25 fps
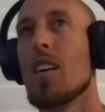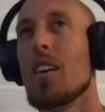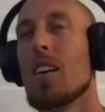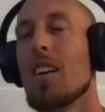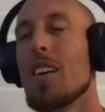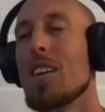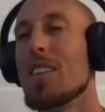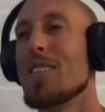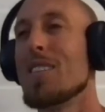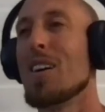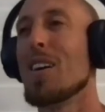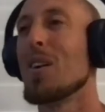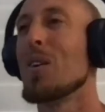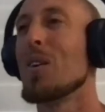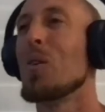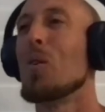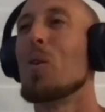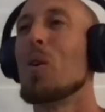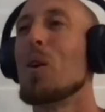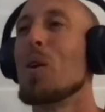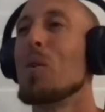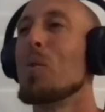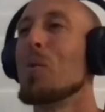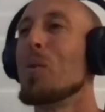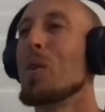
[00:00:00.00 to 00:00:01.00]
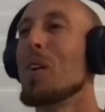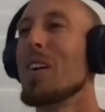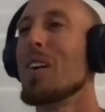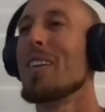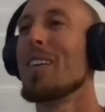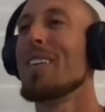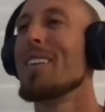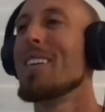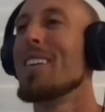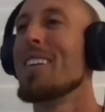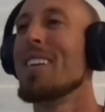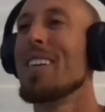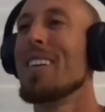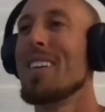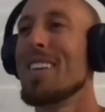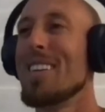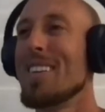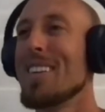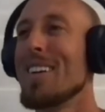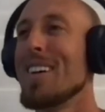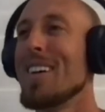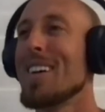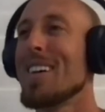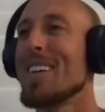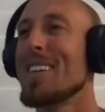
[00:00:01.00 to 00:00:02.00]
And it's like, wait, what?
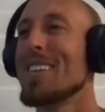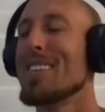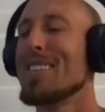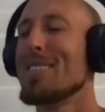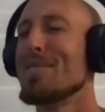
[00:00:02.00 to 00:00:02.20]
Like,